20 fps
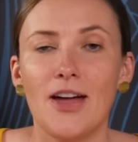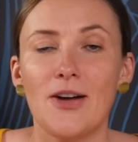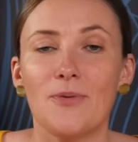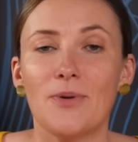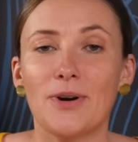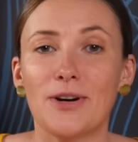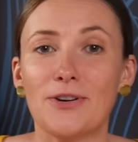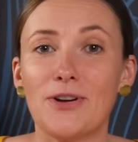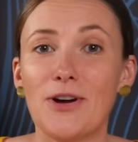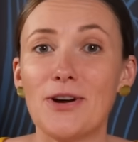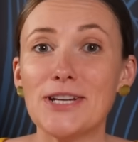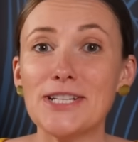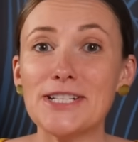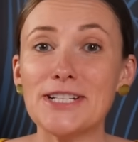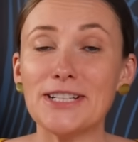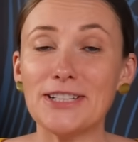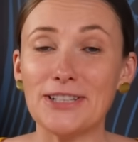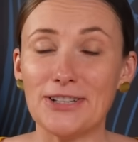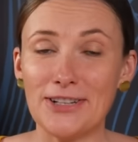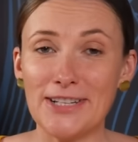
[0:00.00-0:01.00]
We're going
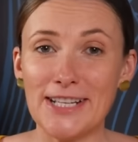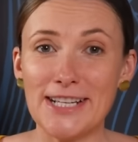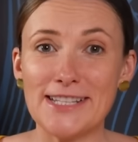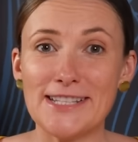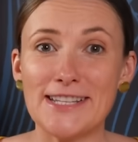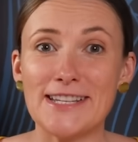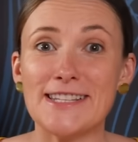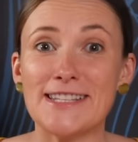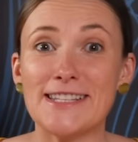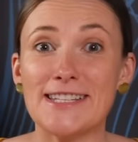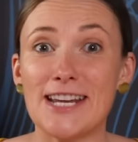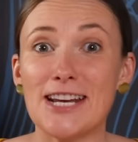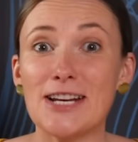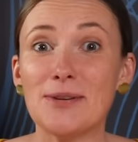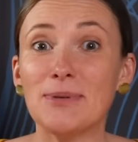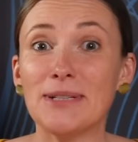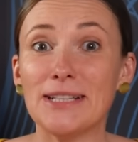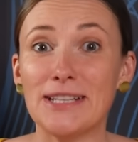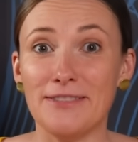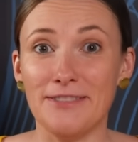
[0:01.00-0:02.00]
to look at
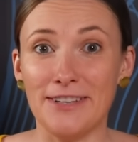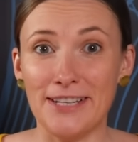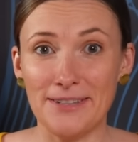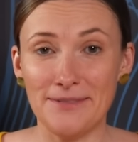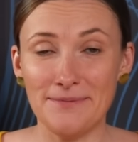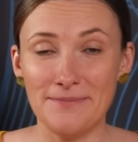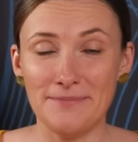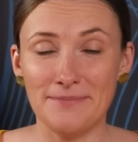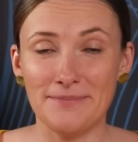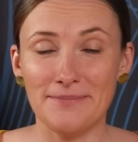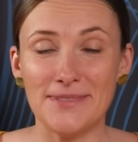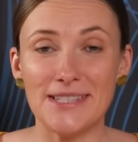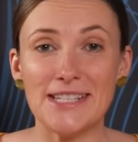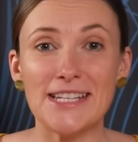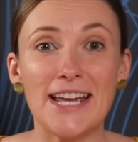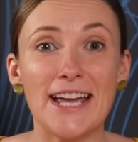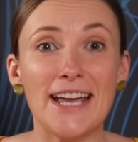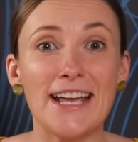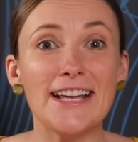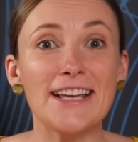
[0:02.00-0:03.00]
sustainable living,
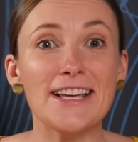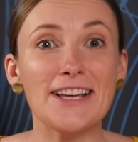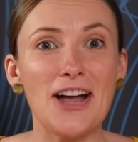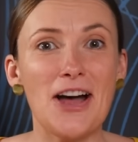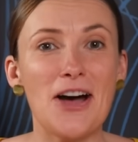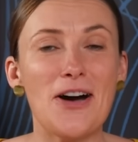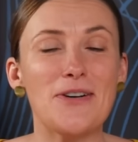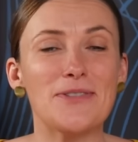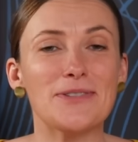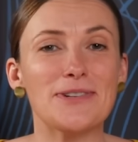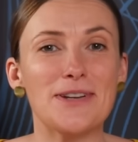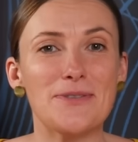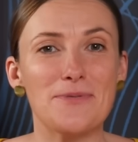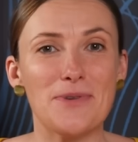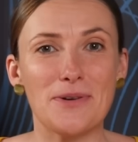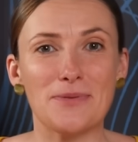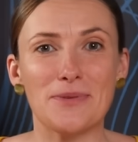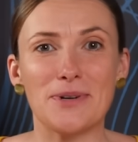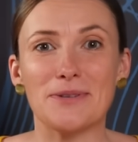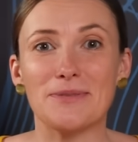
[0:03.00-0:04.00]
taking only
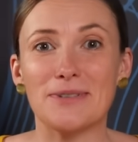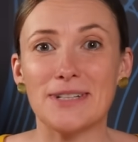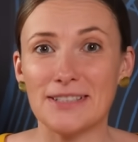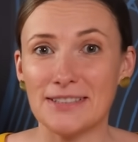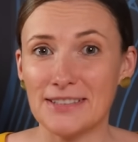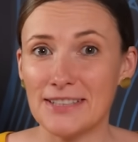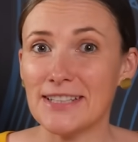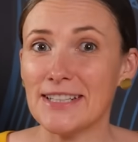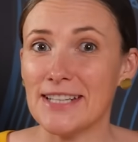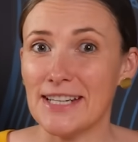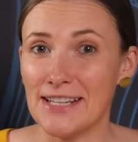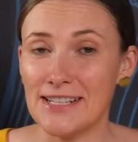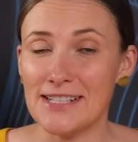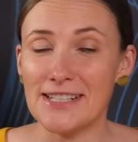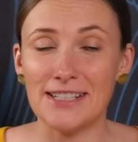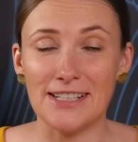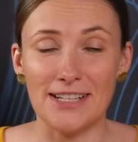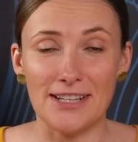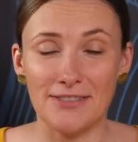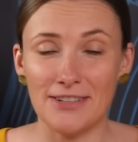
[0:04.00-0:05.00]
what we really need
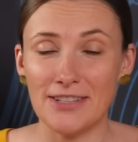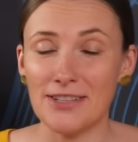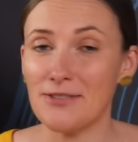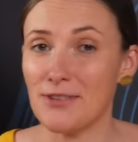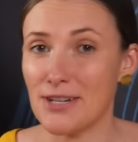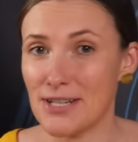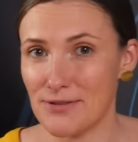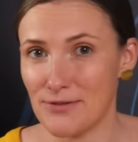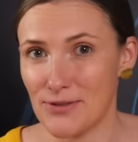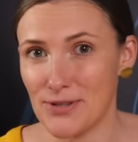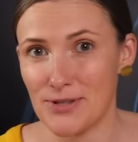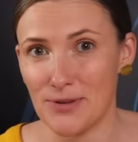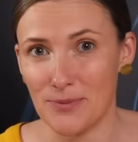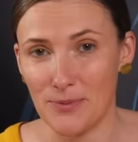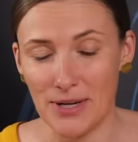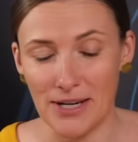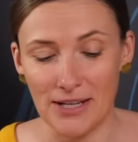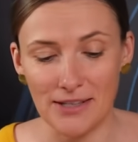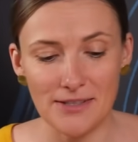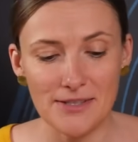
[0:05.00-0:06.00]
and leaving the rest for
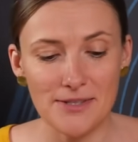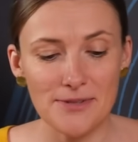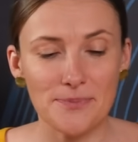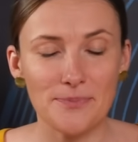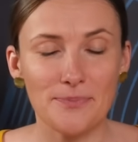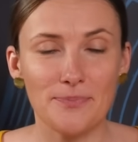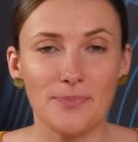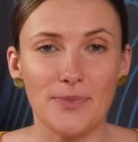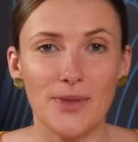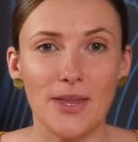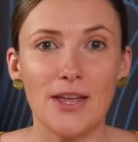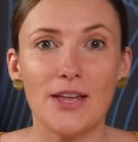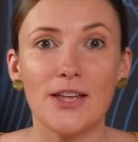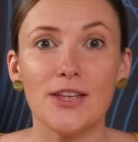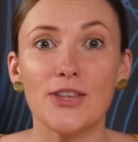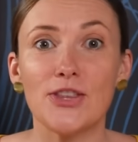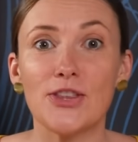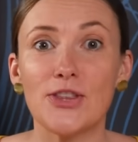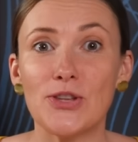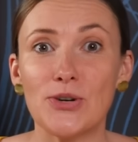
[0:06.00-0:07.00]
someone else,
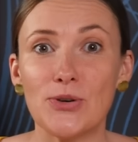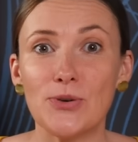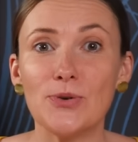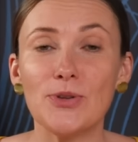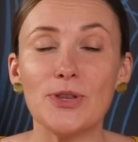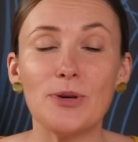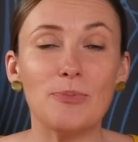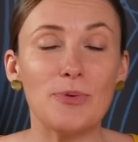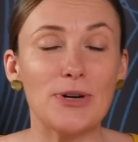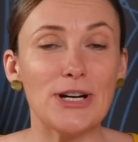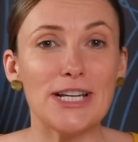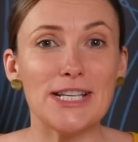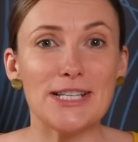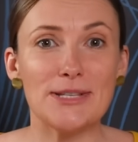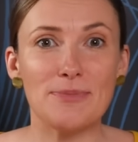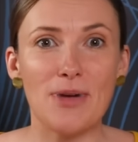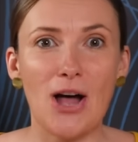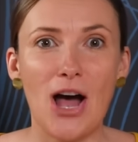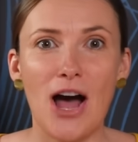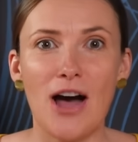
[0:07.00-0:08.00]
through the
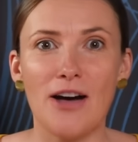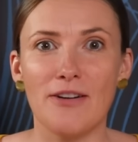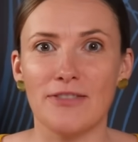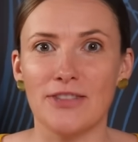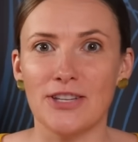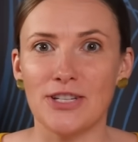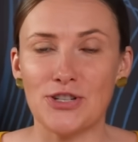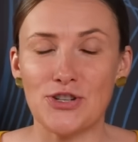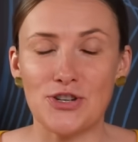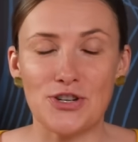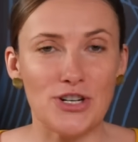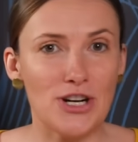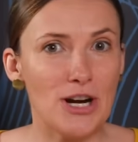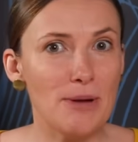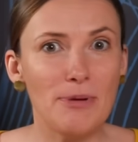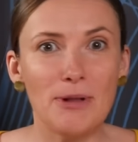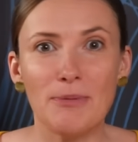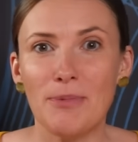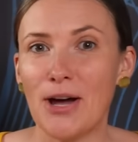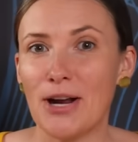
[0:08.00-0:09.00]
prism of the
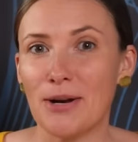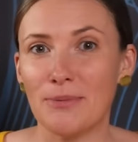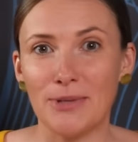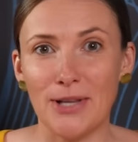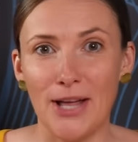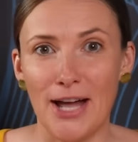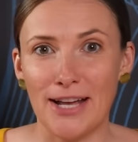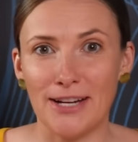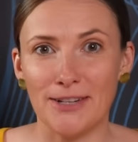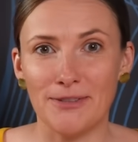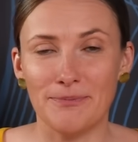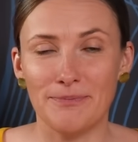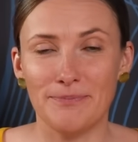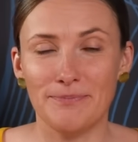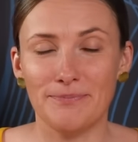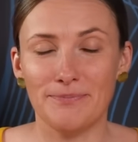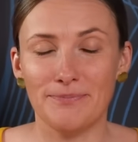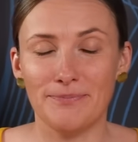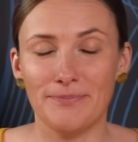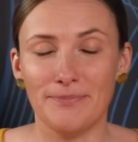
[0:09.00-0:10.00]
triple bottom line.
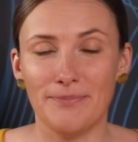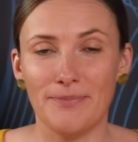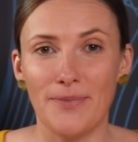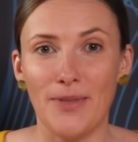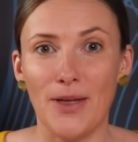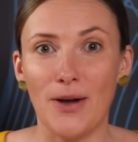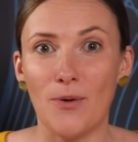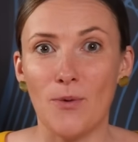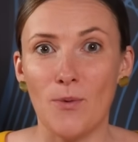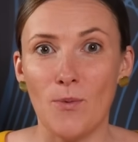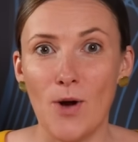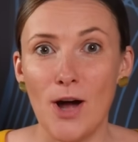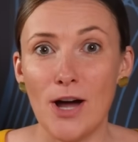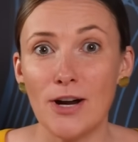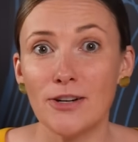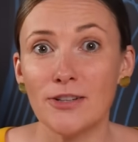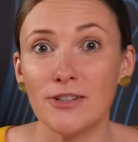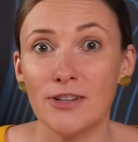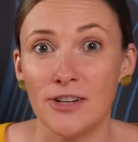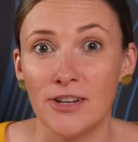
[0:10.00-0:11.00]
Now, what
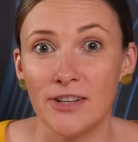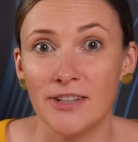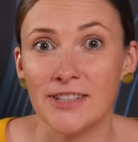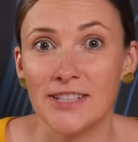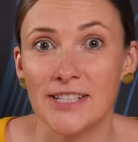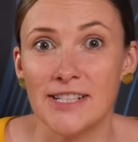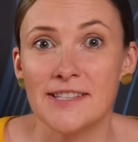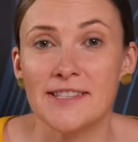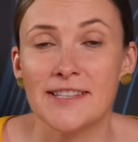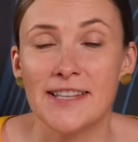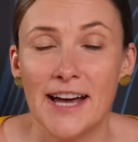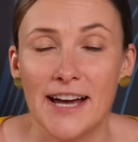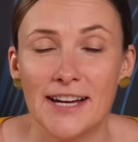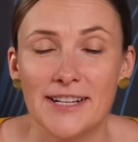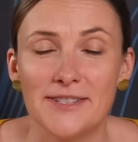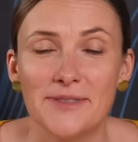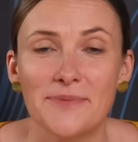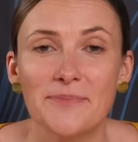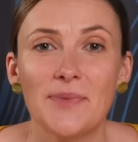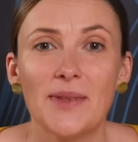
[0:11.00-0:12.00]
on earth is
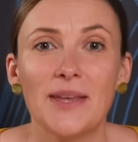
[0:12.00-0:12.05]
that?